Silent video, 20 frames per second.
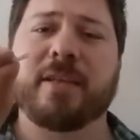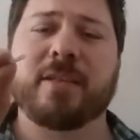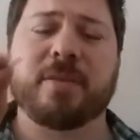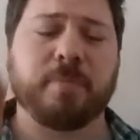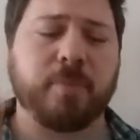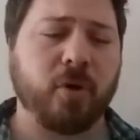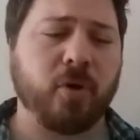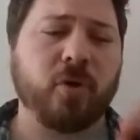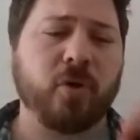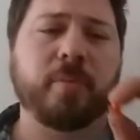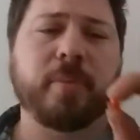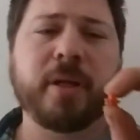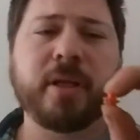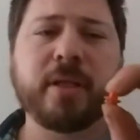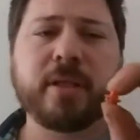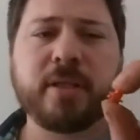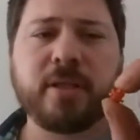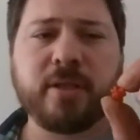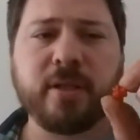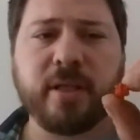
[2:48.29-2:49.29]
this bulb
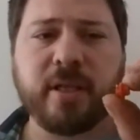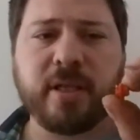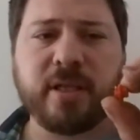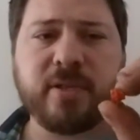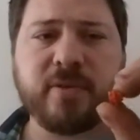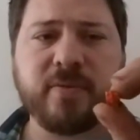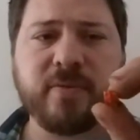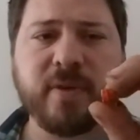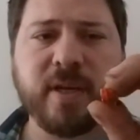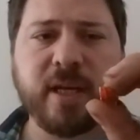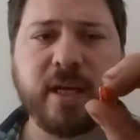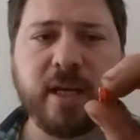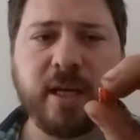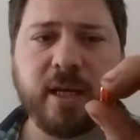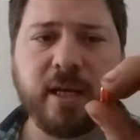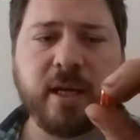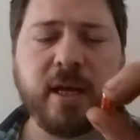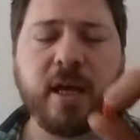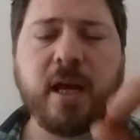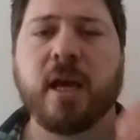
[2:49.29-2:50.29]
into this
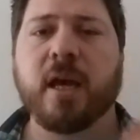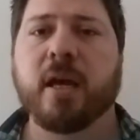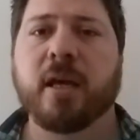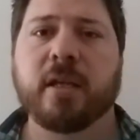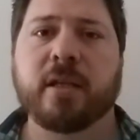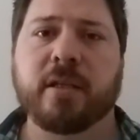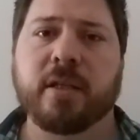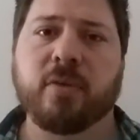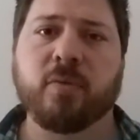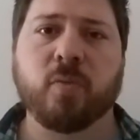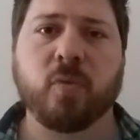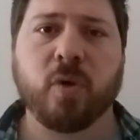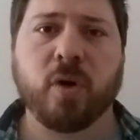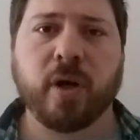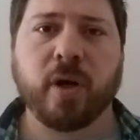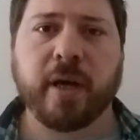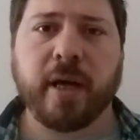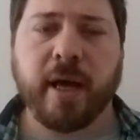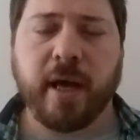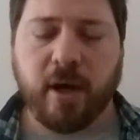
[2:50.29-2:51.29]
fitting didn't
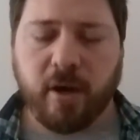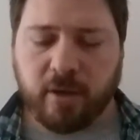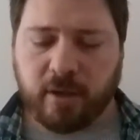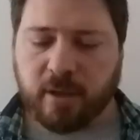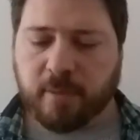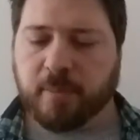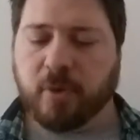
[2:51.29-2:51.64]
work out.